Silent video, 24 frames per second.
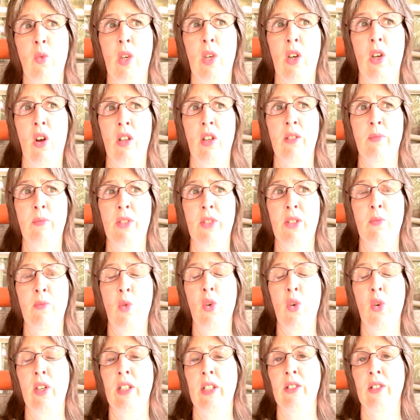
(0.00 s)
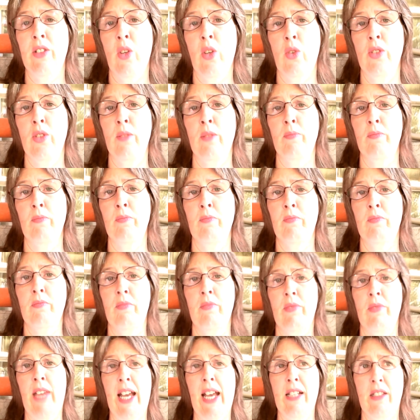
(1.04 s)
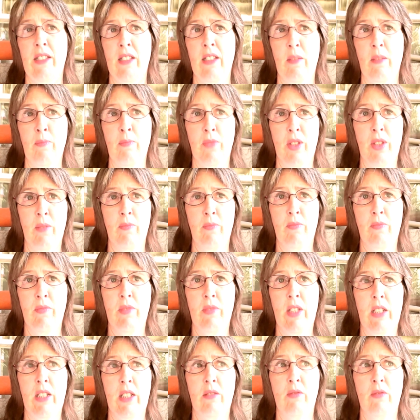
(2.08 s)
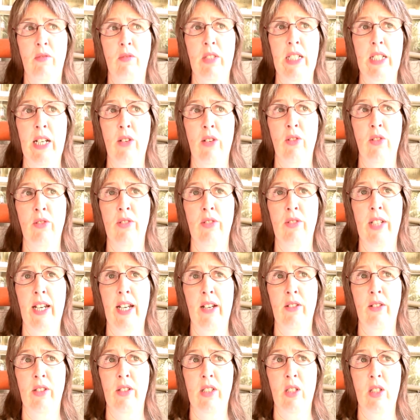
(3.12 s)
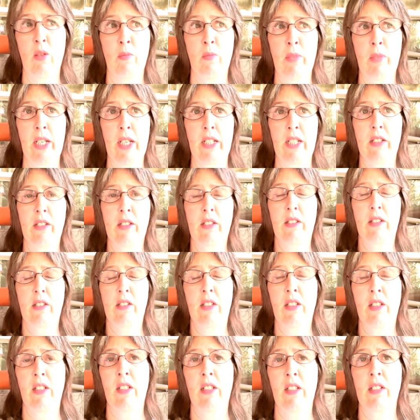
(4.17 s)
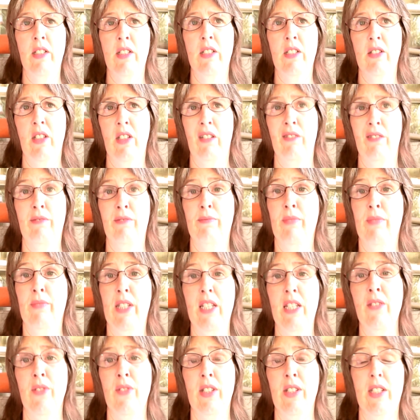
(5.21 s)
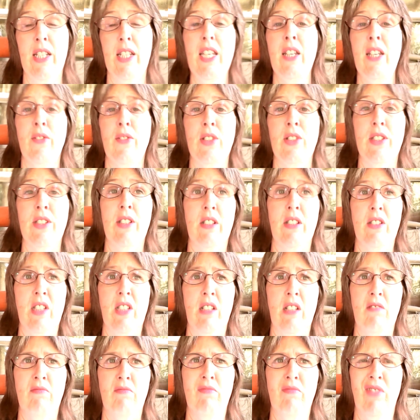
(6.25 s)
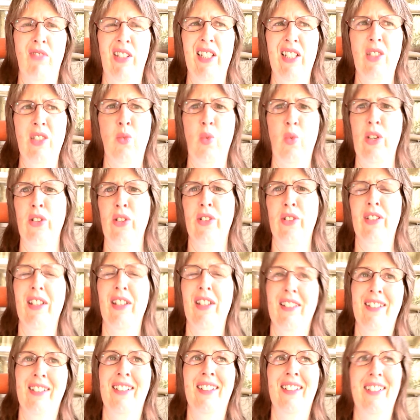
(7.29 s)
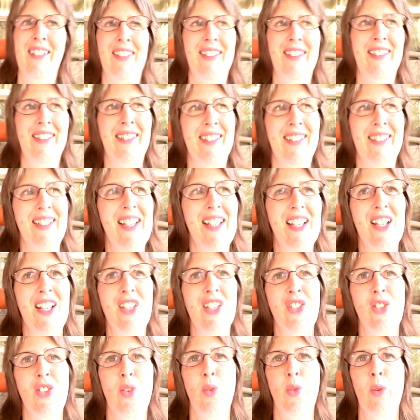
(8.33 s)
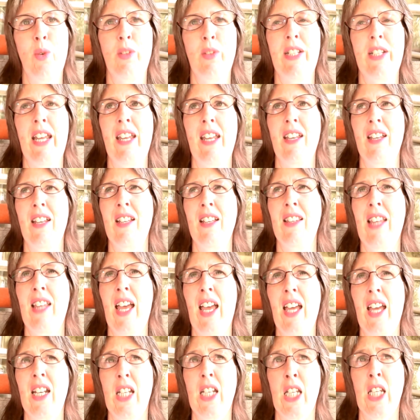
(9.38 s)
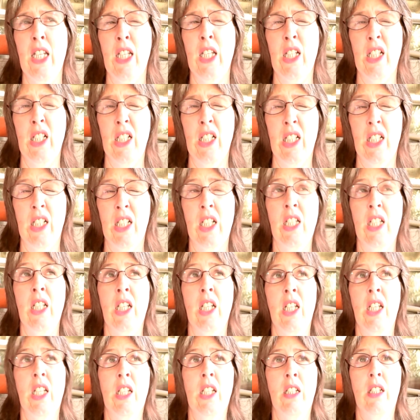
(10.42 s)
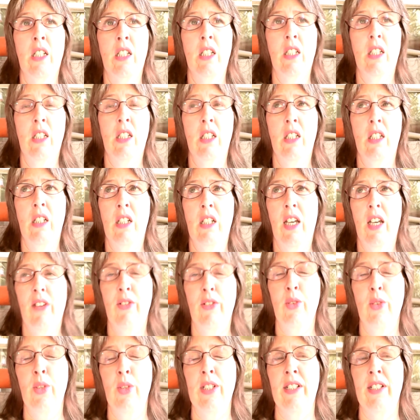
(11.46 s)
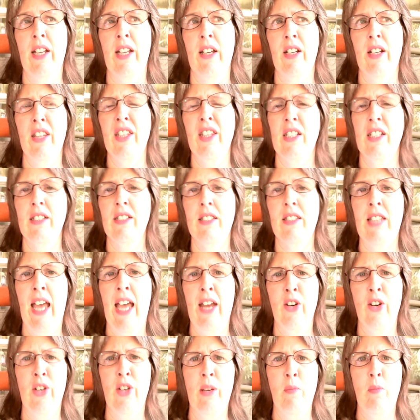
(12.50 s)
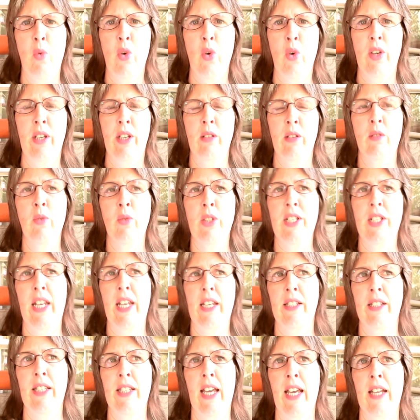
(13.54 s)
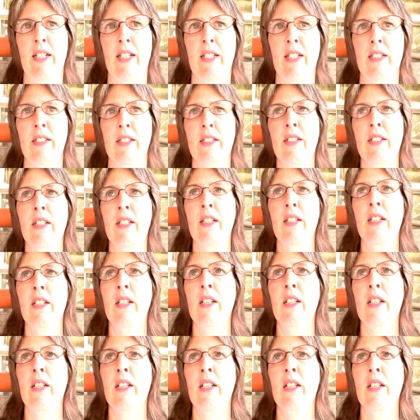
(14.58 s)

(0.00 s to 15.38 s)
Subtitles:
we called him this morning and told him that symptom that we narrowed down a little bit, and he's like, he even says like, well, that's weird. So we're taking that in. I have it written down. I think it's Saturday morning. We're taking that in.